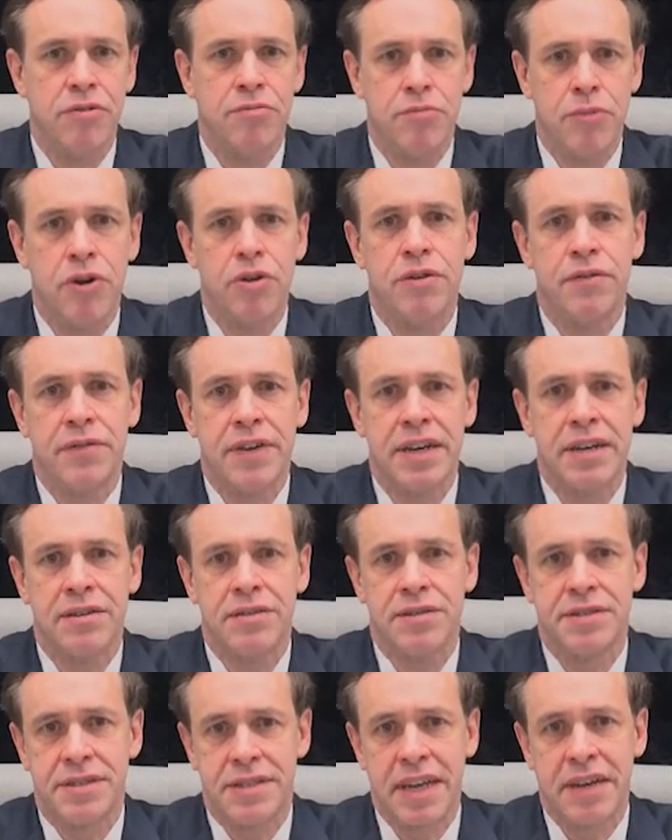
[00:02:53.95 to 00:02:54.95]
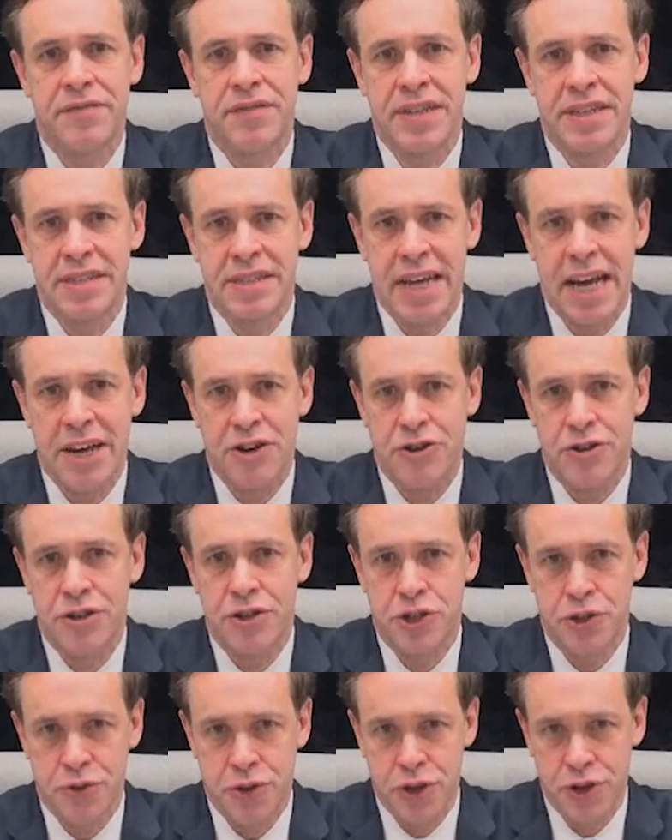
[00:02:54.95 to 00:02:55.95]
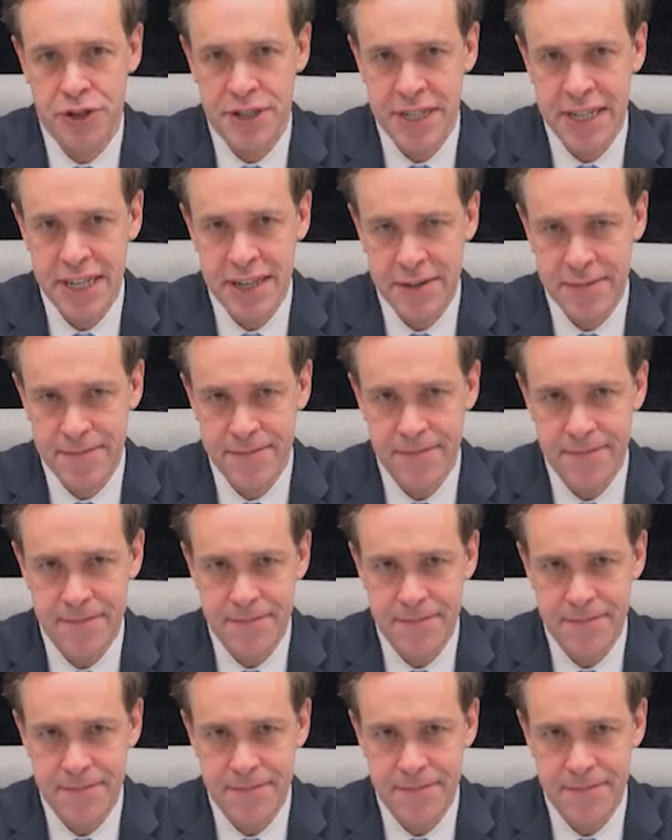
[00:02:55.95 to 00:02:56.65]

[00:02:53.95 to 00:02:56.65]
Motor Vehicles Safety Standard 213.